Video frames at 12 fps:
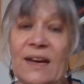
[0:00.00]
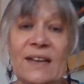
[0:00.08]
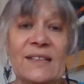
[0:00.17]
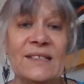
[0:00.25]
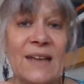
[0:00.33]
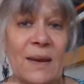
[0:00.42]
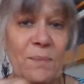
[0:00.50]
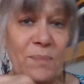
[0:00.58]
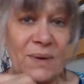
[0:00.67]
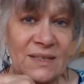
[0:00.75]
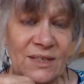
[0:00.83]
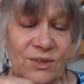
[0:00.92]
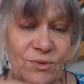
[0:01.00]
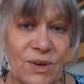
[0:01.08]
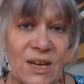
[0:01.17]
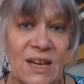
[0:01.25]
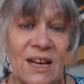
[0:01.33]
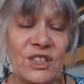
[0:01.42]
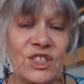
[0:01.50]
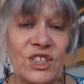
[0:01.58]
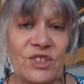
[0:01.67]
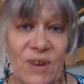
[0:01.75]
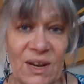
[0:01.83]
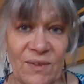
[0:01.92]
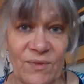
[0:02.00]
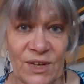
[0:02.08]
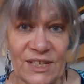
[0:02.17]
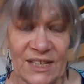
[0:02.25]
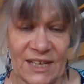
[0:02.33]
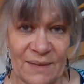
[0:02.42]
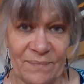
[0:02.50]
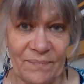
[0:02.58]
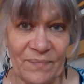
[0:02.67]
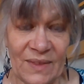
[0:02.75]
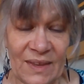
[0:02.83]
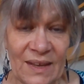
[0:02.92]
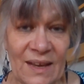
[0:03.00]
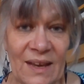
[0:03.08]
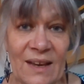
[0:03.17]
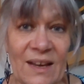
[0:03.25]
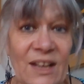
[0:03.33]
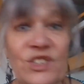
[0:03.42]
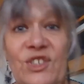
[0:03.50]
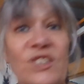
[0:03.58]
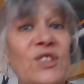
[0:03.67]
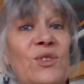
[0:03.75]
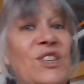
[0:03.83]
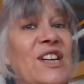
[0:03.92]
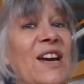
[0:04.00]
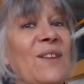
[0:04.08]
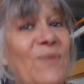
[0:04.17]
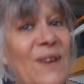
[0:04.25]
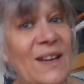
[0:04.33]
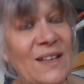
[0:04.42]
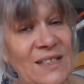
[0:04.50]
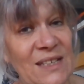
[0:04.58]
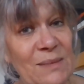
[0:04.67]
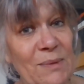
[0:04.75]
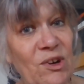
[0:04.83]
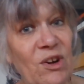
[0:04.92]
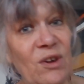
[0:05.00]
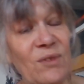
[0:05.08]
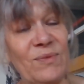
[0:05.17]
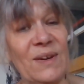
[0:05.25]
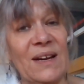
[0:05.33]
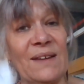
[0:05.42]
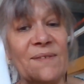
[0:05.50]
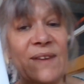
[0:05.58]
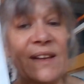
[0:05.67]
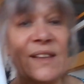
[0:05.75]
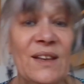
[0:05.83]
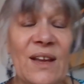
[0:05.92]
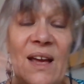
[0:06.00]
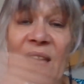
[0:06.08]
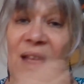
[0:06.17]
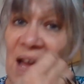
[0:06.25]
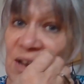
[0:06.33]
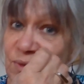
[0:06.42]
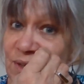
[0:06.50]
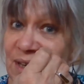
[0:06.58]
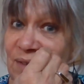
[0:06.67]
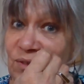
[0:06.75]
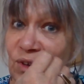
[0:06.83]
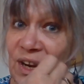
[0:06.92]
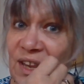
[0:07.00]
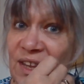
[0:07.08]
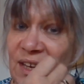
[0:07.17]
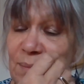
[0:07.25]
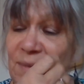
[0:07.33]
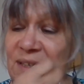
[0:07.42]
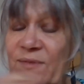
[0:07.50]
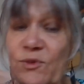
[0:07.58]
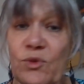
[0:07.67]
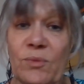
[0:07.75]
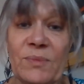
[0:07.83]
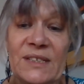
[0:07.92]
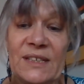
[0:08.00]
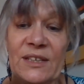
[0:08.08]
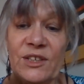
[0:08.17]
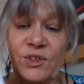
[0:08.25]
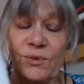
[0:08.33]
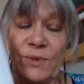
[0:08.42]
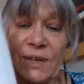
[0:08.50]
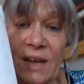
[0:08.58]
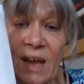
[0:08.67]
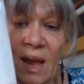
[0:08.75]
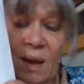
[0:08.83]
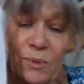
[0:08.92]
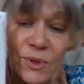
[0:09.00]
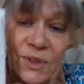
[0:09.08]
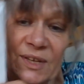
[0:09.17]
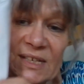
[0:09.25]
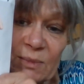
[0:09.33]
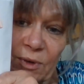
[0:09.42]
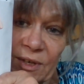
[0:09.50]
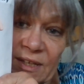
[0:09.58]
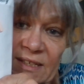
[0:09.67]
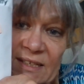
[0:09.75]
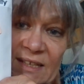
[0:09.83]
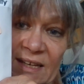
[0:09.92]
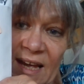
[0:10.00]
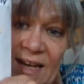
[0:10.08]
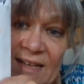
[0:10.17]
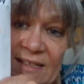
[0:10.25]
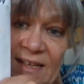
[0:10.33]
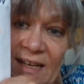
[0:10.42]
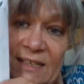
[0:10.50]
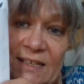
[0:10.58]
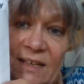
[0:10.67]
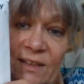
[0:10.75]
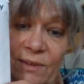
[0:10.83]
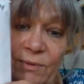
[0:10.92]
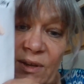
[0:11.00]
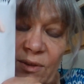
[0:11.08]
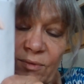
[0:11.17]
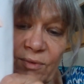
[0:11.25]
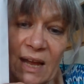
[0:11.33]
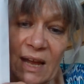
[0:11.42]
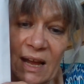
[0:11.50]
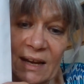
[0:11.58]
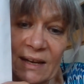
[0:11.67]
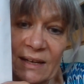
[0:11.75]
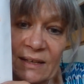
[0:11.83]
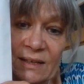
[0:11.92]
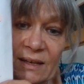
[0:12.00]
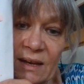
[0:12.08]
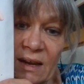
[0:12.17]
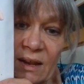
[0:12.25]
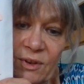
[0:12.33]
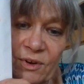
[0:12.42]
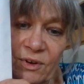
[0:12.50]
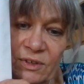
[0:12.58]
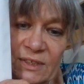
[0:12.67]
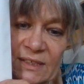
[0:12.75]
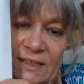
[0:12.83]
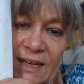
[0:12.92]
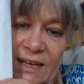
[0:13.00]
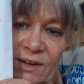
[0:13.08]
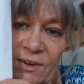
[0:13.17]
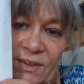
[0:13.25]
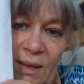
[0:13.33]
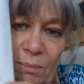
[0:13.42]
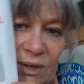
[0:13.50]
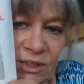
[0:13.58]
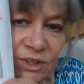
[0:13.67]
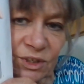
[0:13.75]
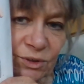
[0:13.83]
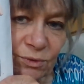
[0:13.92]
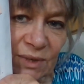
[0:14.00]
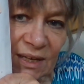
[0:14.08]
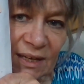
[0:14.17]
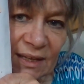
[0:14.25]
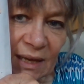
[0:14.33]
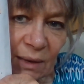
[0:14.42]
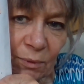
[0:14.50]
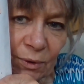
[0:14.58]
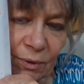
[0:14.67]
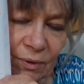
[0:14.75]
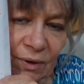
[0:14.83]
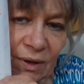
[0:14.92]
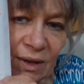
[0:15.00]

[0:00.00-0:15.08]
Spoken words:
It's 3:10 and she's ready for her dinner. And she doesn't usually get fed until about 5:30. And I don't think I've got anything. I might have to open a tin of tuna. But this one is the S8833. I'm not so keen on that, but I do like that one.